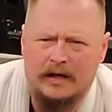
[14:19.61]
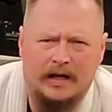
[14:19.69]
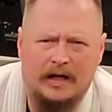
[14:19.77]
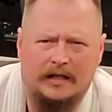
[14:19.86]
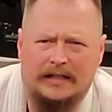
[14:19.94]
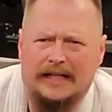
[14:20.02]

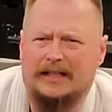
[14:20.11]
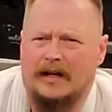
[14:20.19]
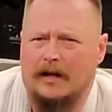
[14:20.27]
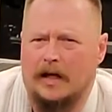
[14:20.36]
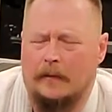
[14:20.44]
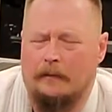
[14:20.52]
It takes a
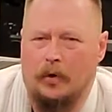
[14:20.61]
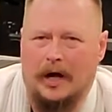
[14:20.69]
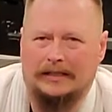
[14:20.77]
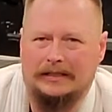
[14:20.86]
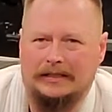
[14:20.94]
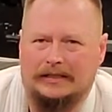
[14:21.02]
lot of
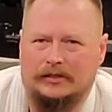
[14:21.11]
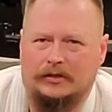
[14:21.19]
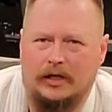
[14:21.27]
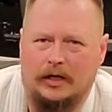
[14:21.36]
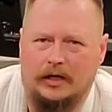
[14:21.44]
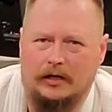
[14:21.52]
practice
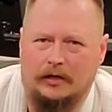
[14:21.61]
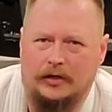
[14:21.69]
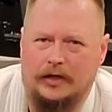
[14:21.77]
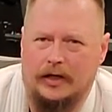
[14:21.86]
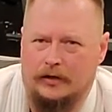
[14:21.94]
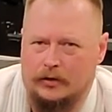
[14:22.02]
to
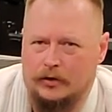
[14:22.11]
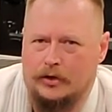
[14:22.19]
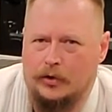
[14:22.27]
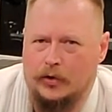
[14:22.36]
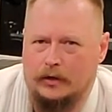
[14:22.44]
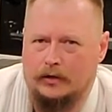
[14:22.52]
get used
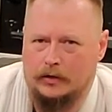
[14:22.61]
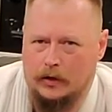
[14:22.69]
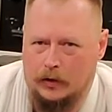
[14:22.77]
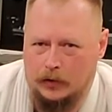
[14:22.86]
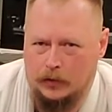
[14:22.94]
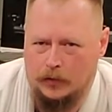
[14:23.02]
to it,
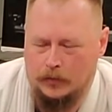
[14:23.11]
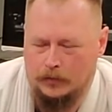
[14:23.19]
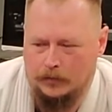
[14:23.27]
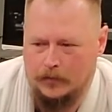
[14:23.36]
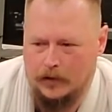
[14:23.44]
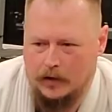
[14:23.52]
to
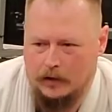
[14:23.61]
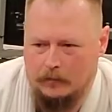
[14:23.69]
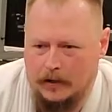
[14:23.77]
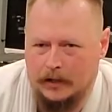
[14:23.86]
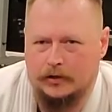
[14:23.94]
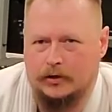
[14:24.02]

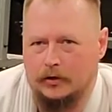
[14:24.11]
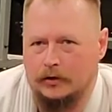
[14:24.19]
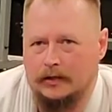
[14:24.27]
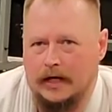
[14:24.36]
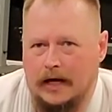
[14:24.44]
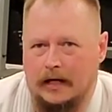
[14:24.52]
make sure
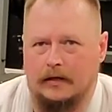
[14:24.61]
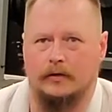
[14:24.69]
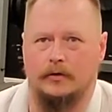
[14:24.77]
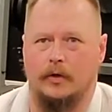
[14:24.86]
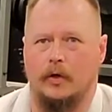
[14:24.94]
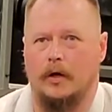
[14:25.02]
that
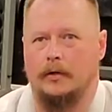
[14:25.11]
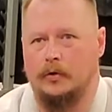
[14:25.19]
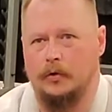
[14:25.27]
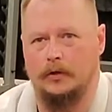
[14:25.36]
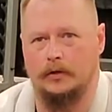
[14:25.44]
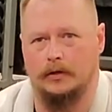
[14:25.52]
you are
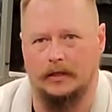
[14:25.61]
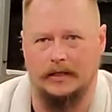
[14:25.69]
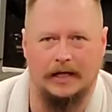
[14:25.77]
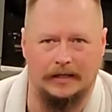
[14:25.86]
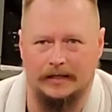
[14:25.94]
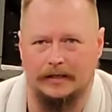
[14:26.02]
doing the
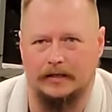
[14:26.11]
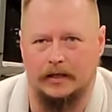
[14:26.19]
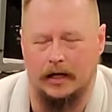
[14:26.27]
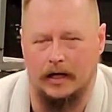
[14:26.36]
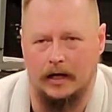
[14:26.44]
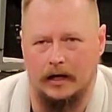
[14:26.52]
techniques
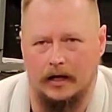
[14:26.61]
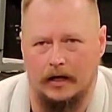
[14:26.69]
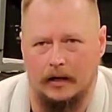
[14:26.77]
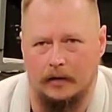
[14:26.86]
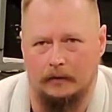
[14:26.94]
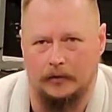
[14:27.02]

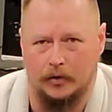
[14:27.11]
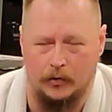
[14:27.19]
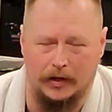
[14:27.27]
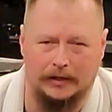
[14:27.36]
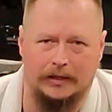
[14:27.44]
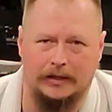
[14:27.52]

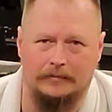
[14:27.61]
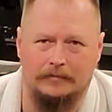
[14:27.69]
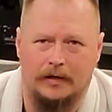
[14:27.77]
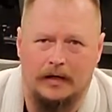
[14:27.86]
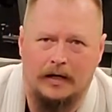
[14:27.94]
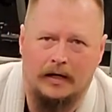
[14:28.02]
correctly,
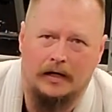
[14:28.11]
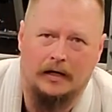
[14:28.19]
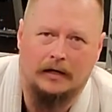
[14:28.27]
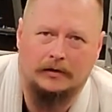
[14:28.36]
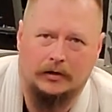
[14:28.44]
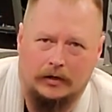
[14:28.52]

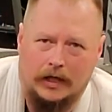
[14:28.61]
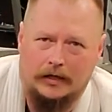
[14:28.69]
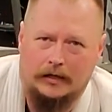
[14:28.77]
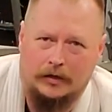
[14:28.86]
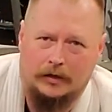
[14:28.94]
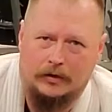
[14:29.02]
so that
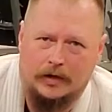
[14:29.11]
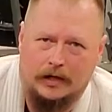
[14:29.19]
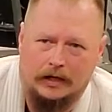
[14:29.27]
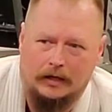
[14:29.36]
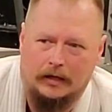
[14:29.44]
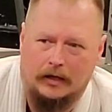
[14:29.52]
you
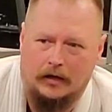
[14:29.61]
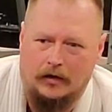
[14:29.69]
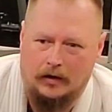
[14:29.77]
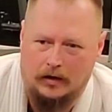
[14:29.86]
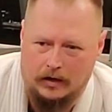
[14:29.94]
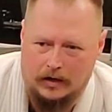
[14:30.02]
can,
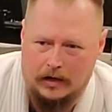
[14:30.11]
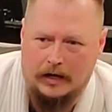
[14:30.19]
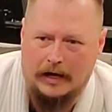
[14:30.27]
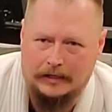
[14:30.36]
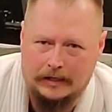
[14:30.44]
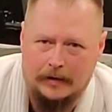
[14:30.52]

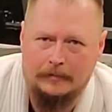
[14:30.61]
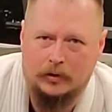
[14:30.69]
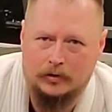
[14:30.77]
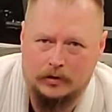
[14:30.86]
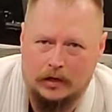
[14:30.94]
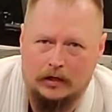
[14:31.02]
as time
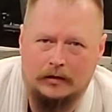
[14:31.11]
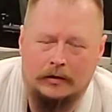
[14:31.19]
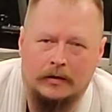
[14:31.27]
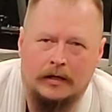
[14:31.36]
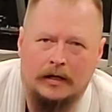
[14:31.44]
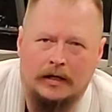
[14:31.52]
goes on,
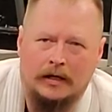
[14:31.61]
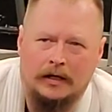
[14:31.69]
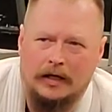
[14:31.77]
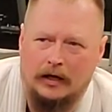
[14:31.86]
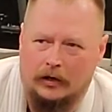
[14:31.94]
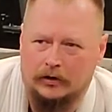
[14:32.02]

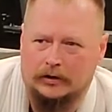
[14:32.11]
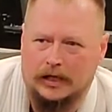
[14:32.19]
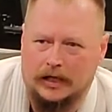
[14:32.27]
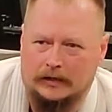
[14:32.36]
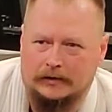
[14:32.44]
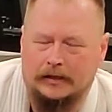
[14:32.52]
it hurts
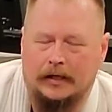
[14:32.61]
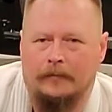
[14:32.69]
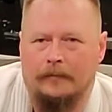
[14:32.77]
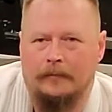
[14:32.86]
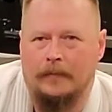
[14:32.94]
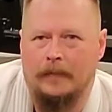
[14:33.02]
less.
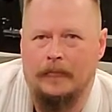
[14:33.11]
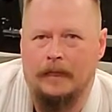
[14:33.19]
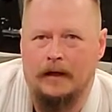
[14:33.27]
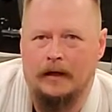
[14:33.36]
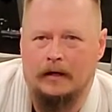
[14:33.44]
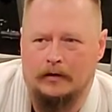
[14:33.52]

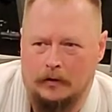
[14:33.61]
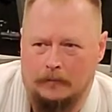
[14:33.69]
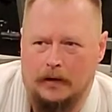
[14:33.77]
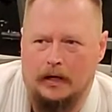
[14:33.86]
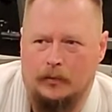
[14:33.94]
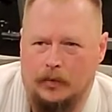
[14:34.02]
Your
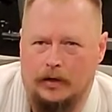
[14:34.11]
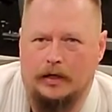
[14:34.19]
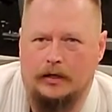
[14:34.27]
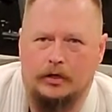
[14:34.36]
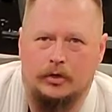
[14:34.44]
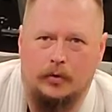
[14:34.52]
body will get
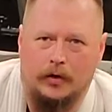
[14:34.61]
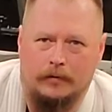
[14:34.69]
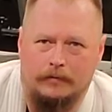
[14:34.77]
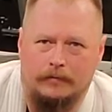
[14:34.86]
used to it.